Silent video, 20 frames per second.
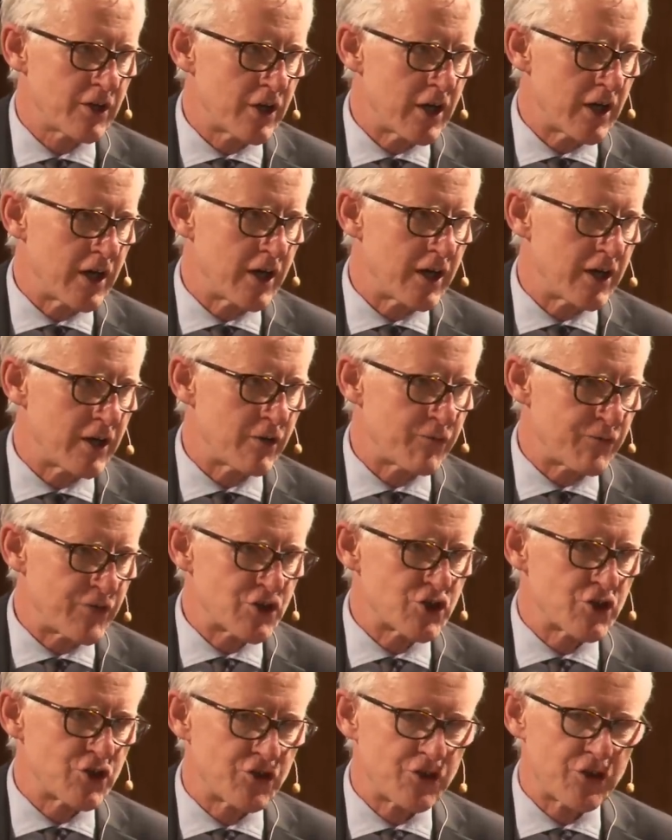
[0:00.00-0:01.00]

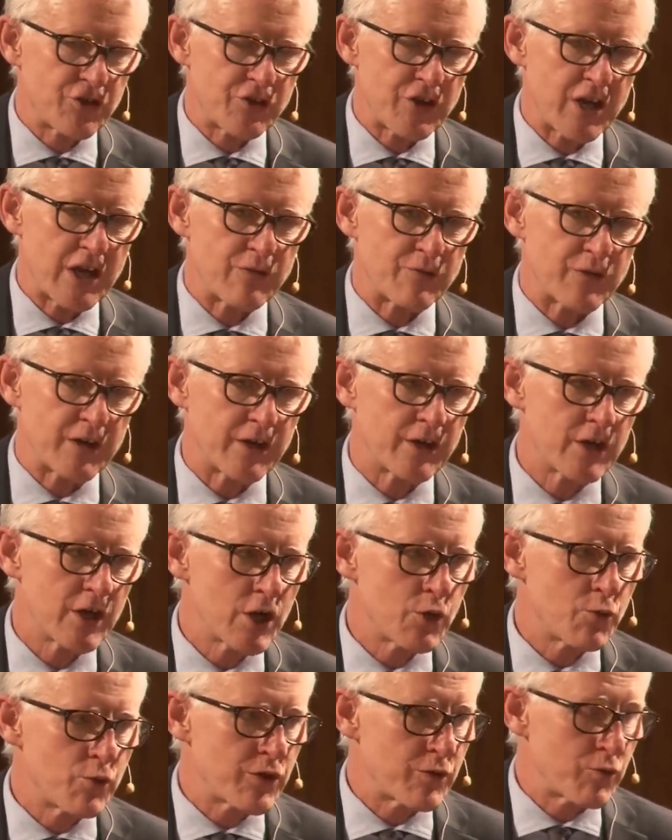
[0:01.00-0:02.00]
efficiency saving
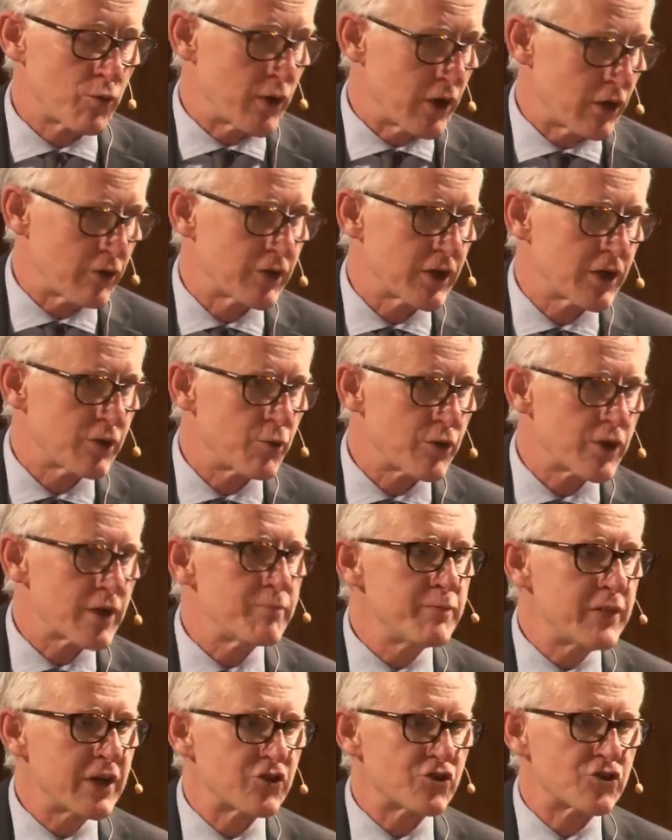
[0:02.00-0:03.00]
with a
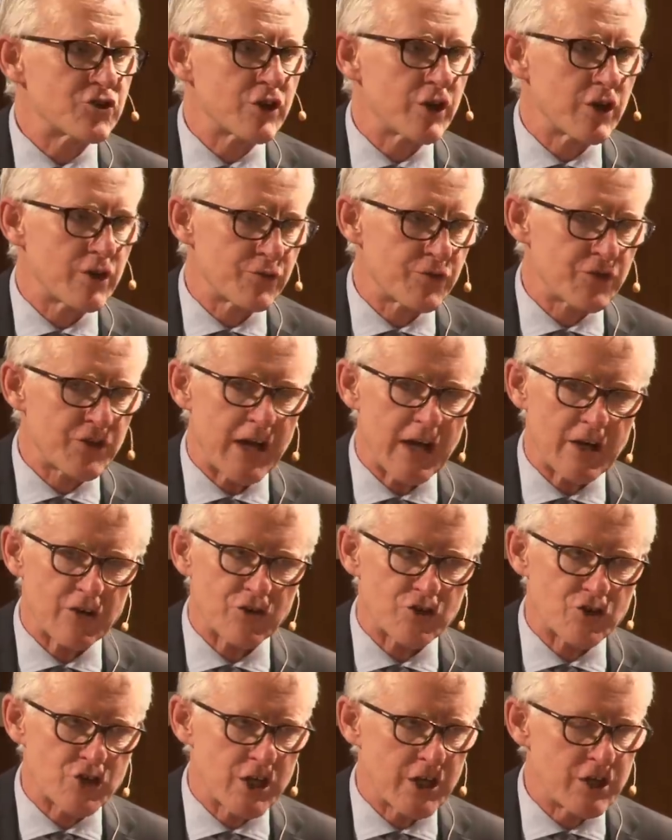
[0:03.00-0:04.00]
mixture of
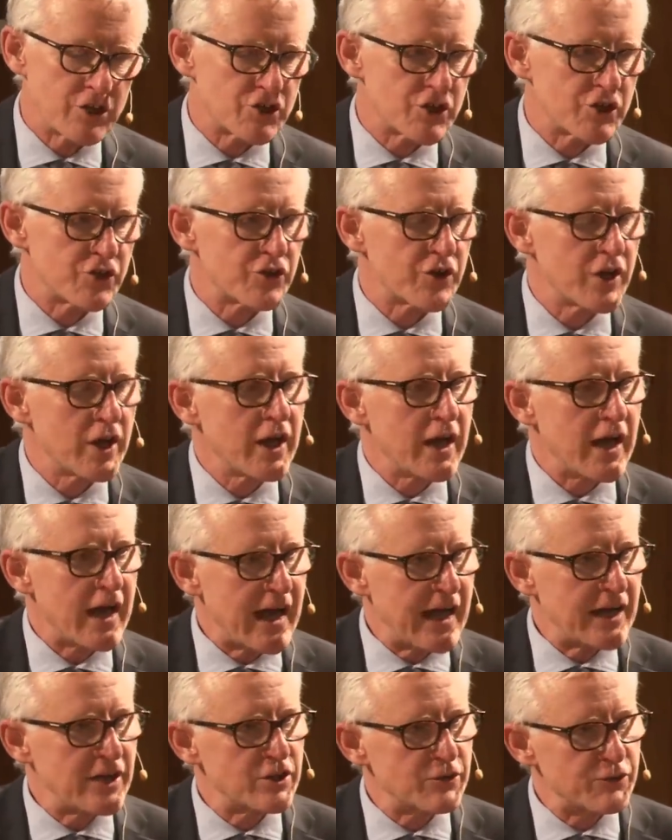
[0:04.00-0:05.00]
tax changes
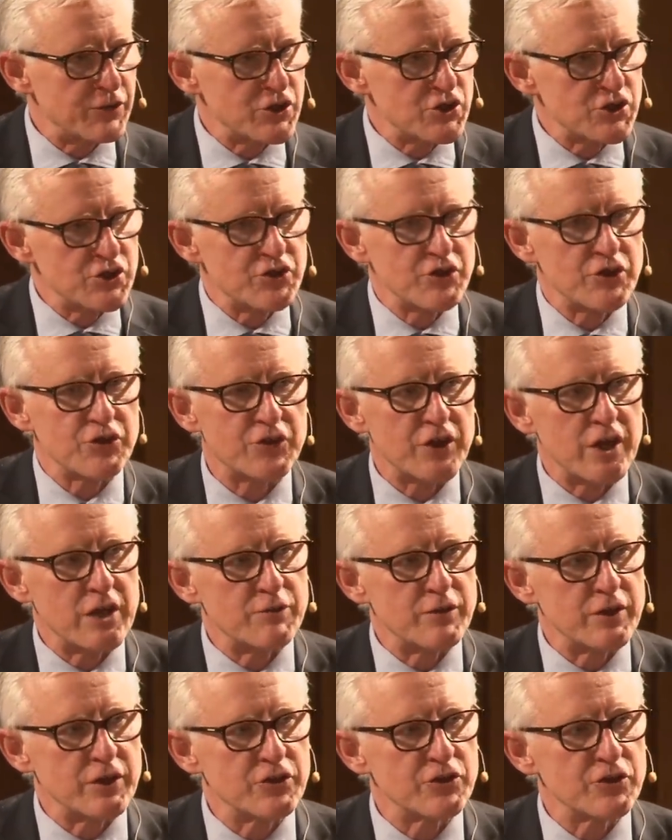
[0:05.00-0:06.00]
and efficiency
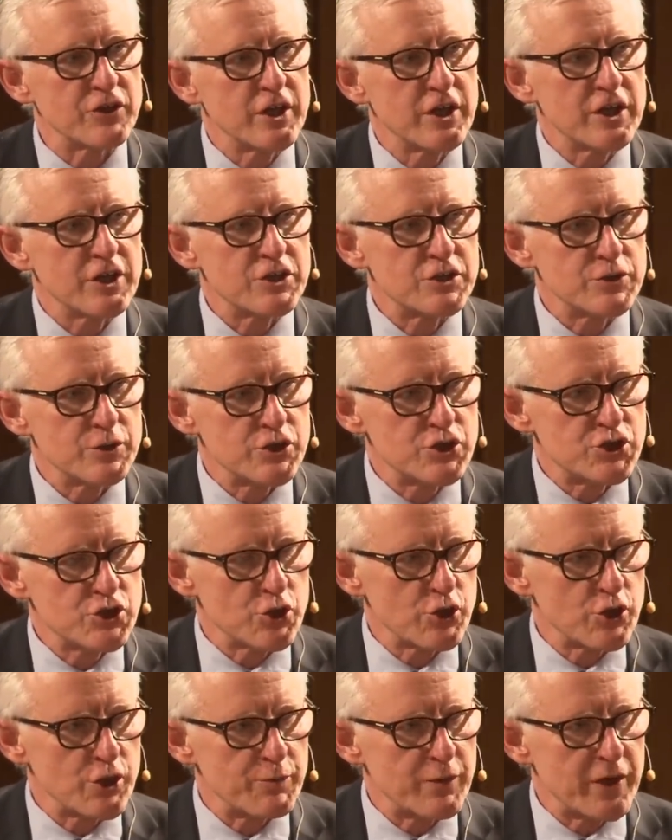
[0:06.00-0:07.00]
savings to
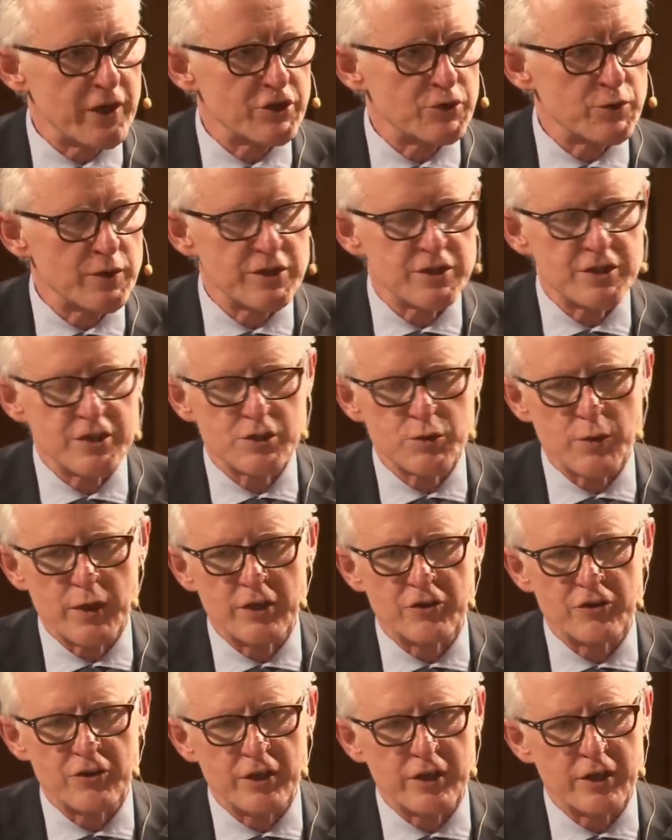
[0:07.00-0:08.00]
ensure that by
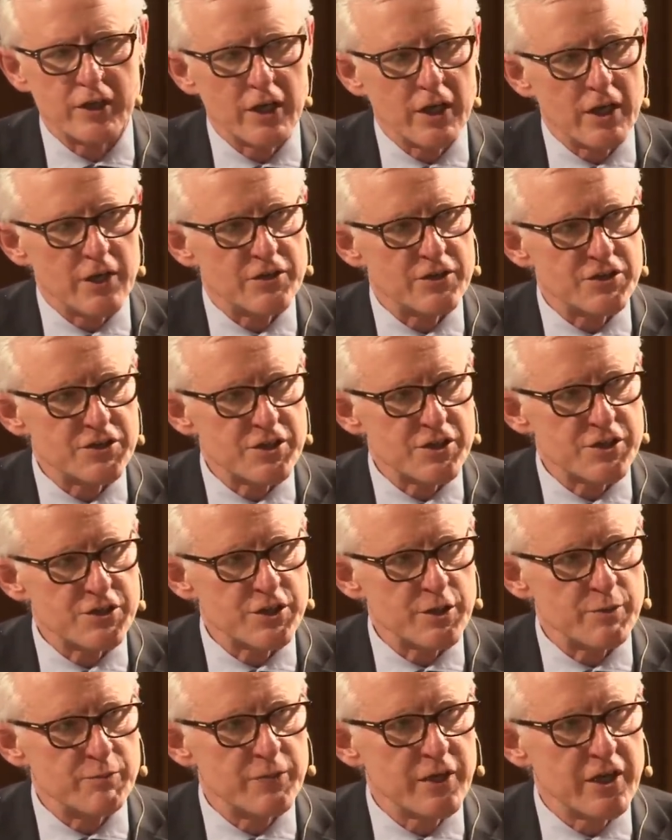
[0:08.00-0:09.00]
2020 the
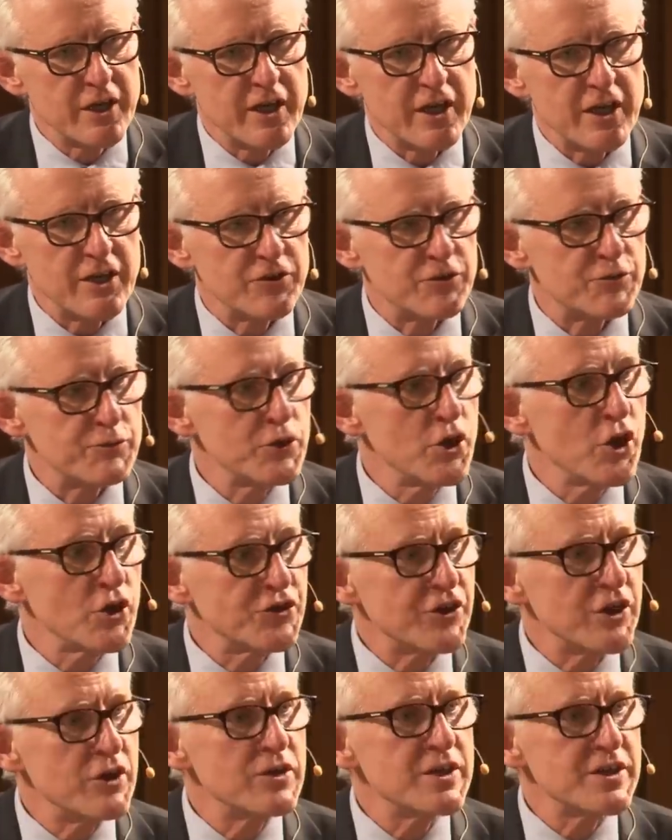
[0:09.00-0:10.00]
system is
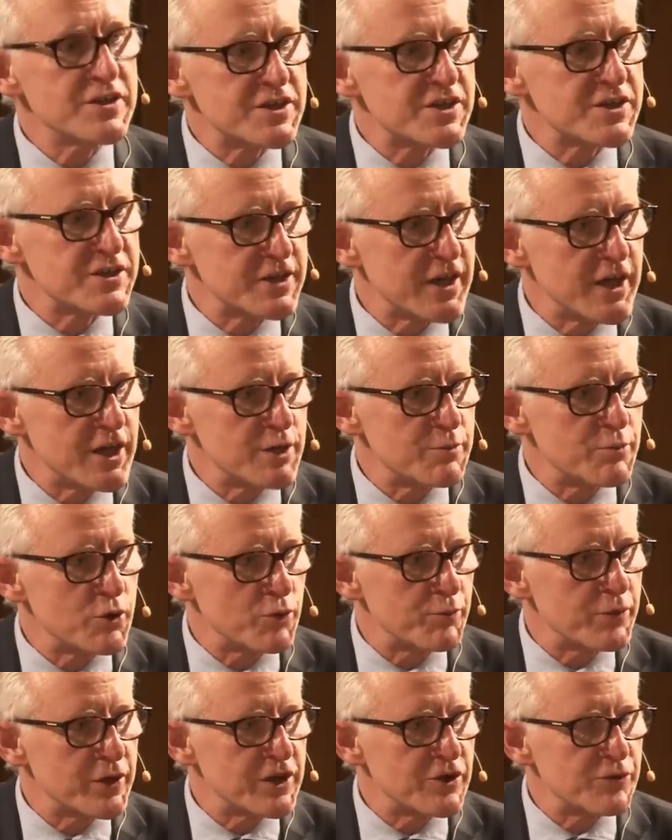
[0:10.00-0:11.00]
not only
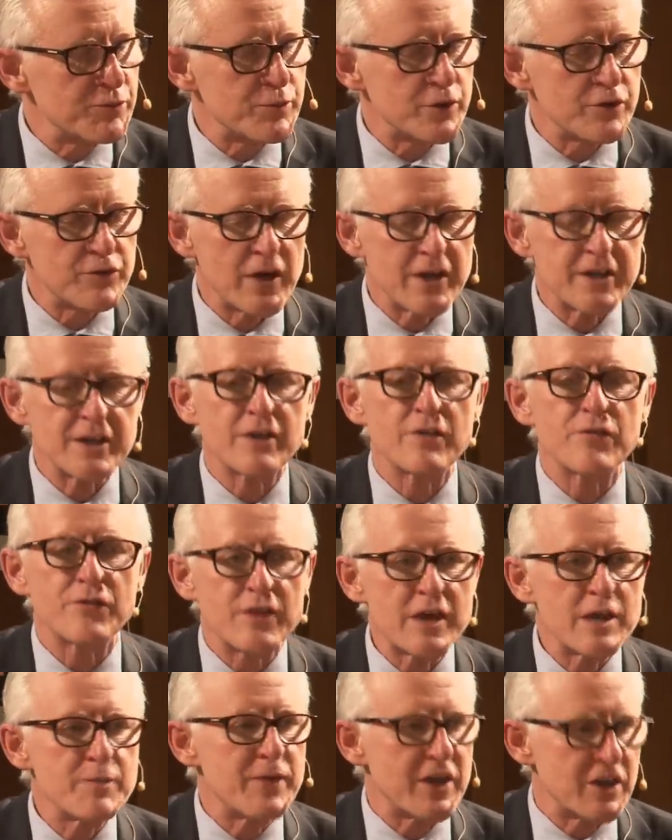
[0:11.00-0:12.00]
sustainable but is providing
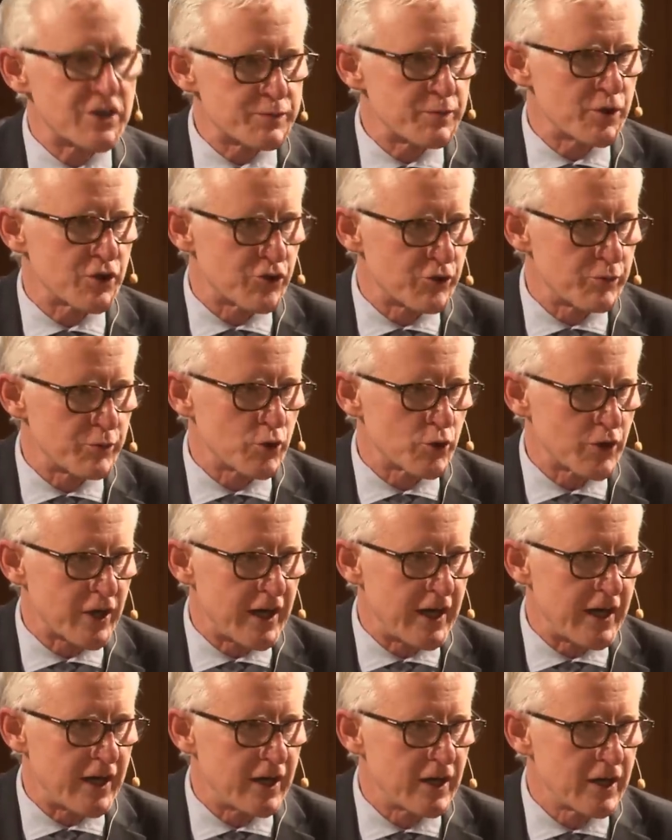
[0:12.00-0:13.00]
the best possible
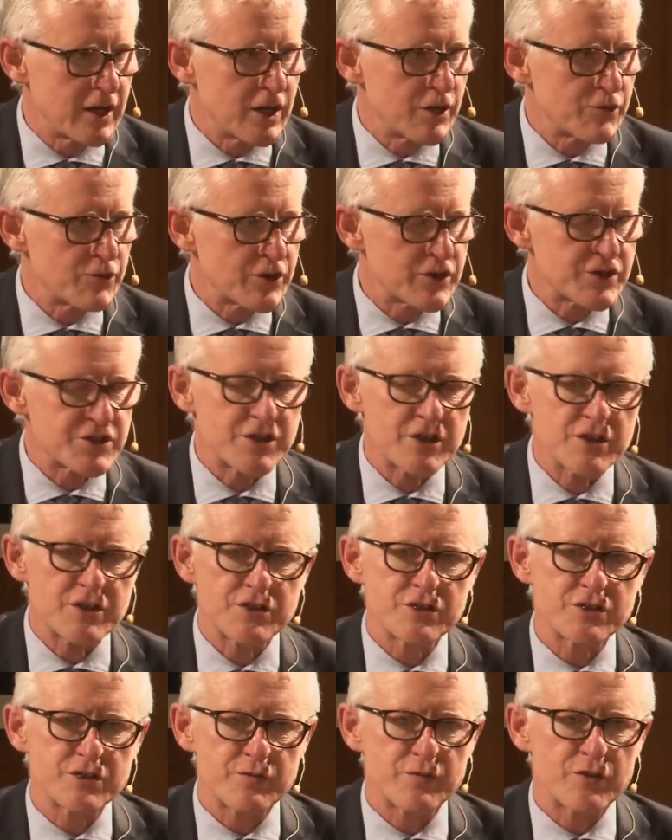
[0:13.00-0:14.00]
care for the
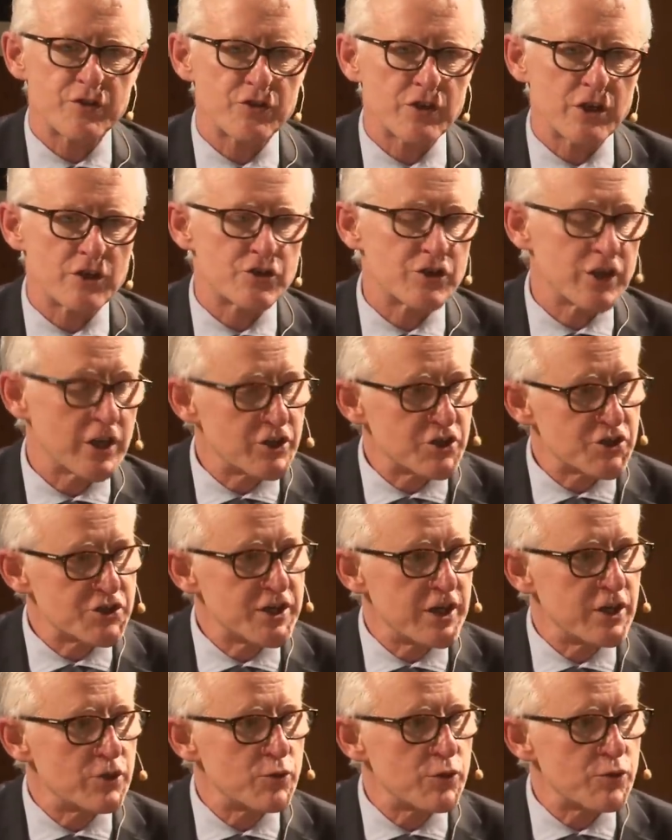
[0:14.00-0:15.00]
citizens of this country. I
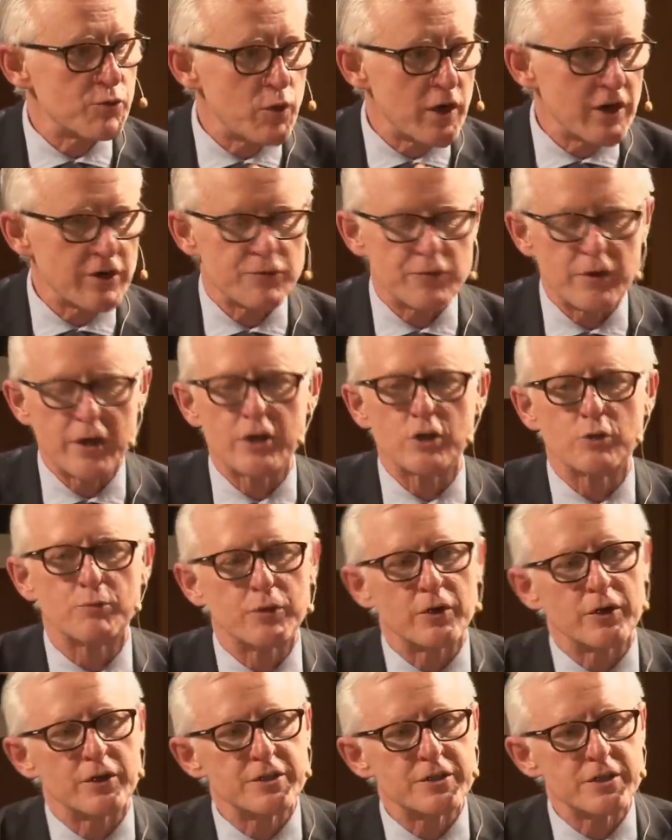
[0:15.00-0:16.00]
just end with one final
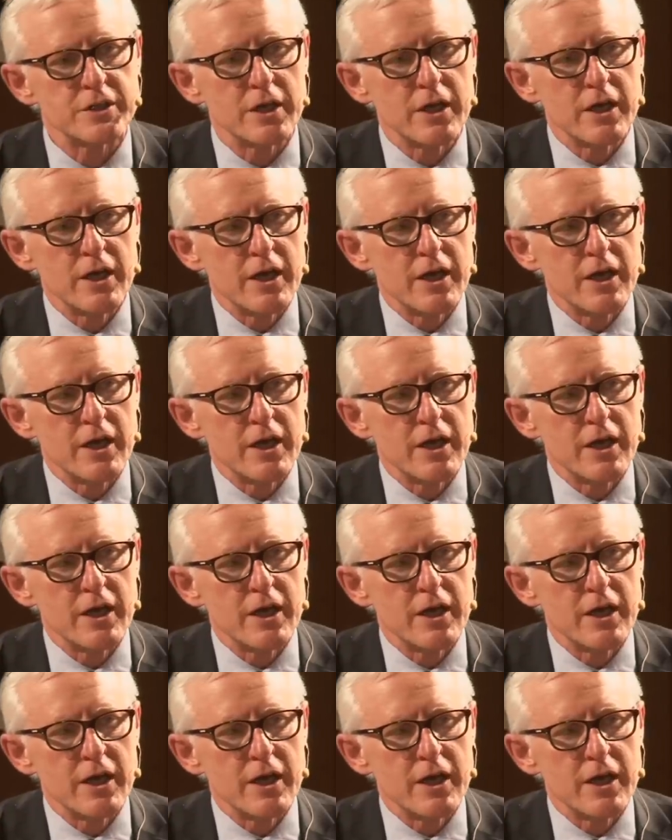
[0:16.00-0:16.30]
point.